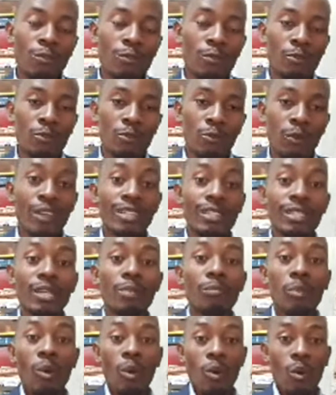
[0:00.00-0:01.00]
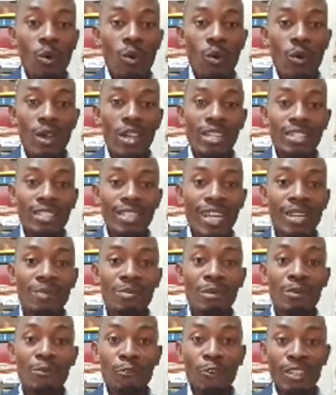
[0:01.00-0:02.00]
voidable. It can be
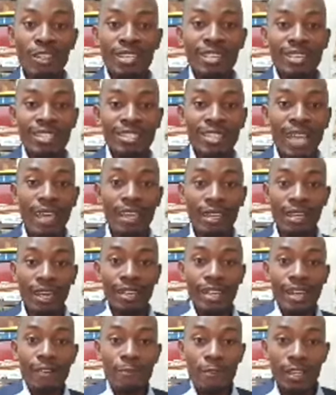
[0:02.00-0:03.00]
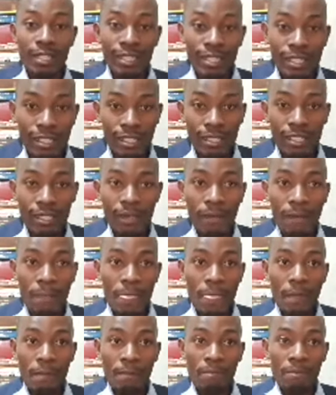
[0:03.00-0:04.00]
voided. I can avoid it.
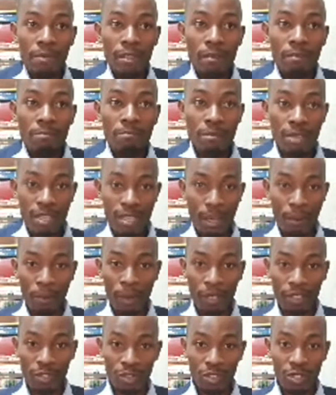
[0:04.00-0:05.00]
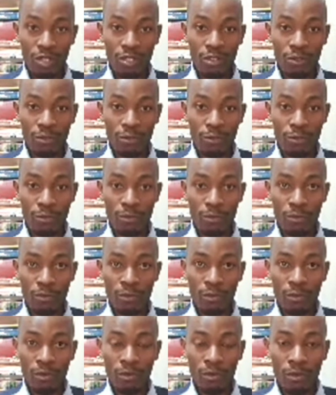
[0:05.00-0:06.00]
Me, the person you've
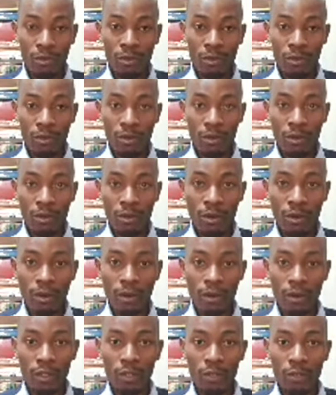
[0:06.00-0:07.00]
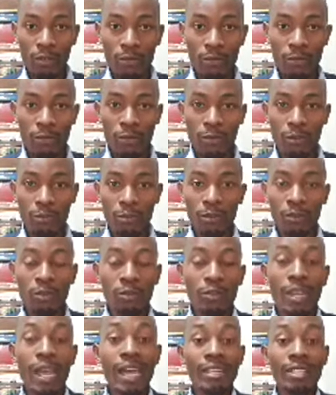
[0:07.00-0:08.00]

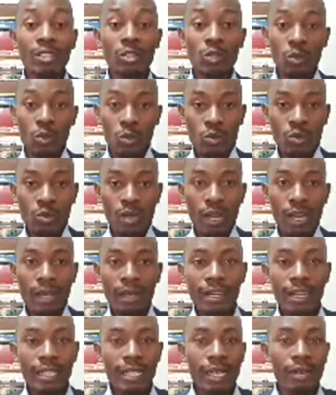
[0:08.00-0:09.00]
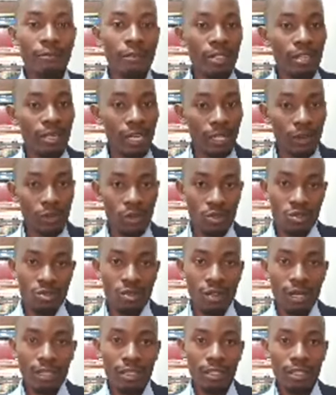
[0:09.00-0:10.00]
lied to, I can avoid the
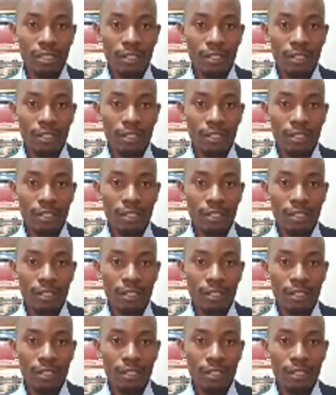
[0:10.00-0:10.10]
contract.